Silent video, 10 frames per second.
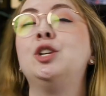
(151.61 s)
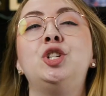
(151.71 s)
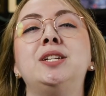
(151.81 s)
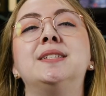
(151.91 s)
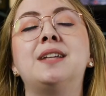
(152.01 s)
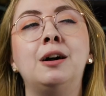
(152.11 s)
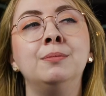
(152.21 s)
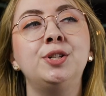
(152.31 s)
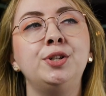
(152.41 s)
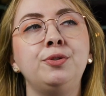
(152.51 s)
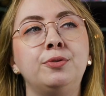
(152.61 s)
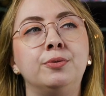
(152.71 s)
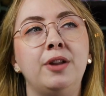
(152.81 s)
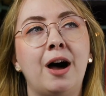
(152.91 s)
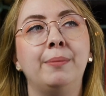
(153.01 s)
she's come
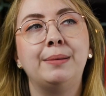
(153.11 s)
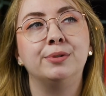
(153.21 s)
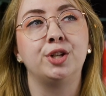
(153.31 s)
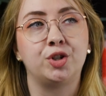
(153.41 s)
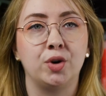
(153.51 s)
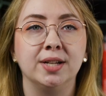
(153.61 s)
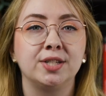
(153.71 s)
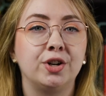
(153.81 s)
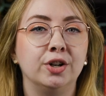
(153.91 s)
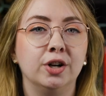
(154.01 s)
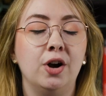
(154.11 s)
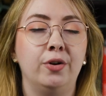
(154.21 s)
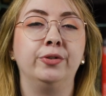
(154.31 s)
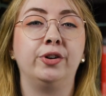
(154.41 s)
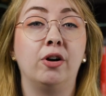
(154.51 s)
to not be able to trust her
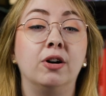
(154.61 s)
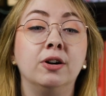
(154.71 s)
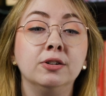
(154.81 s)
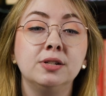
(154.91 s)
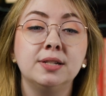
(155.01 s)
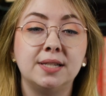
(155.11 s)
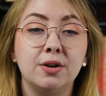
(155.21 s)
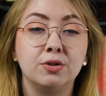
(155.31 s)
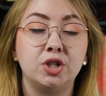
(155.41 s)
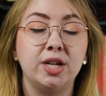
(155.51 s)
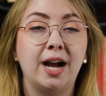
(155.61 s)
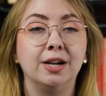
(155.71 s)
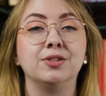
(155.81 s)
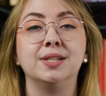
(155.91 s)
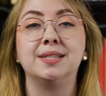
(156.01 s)
own guard, so she
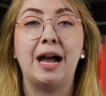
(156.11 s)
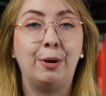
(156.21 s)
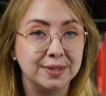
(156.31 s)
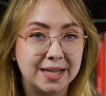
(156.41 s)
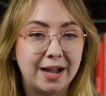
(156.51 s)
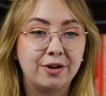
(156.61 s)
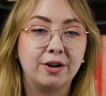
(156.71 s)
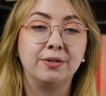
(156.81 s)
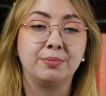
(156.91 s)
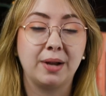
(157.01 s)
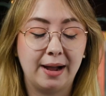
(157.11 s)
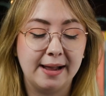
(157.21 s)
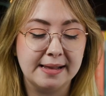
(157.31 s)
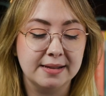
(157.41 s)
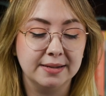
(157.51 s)
hires this outsider,
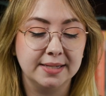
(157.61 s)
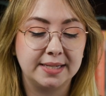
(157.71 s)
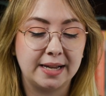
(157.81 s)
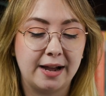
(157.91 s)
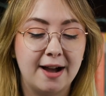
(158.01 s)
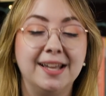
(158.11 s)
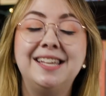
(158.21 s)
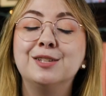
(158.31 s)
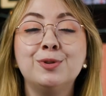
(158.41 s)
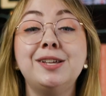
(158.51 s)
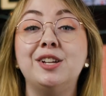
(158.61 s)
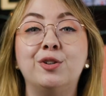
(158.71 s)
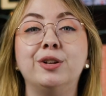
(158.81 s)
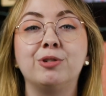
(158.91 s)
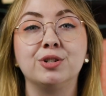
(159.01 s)
and he's really the
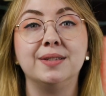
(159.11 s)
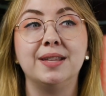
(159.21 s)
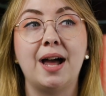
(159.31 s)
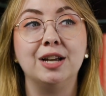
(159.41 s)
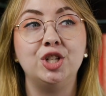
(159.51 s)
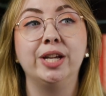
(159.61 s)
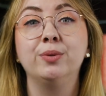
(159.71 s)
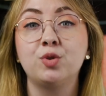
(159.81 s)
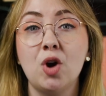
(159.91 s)
only person that she can